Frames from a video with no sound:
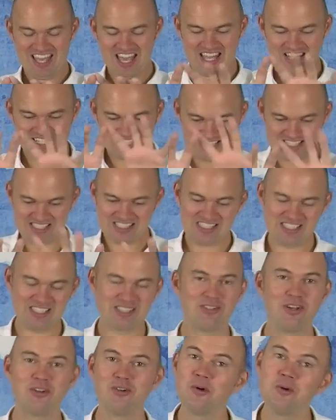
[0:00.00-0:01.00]
And this
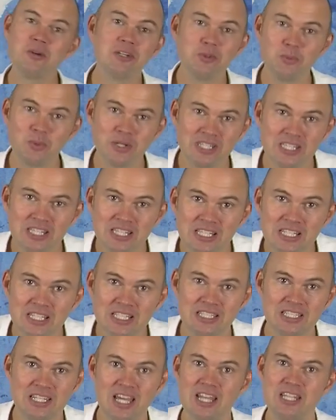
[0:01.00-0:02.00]
is not only with
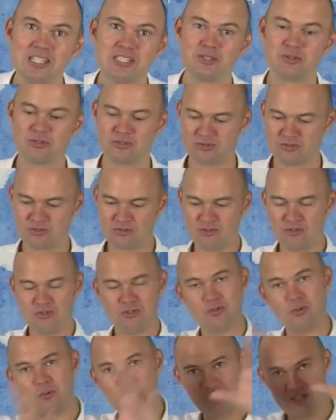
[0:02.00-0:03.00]
healing, that is to
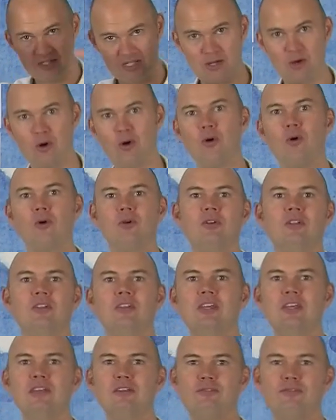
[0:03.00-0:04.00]
do with the whole
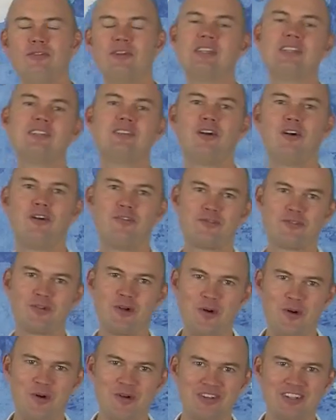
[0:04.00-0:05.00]
thing of
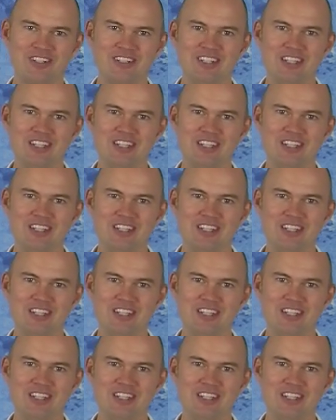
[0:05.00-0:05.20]
God.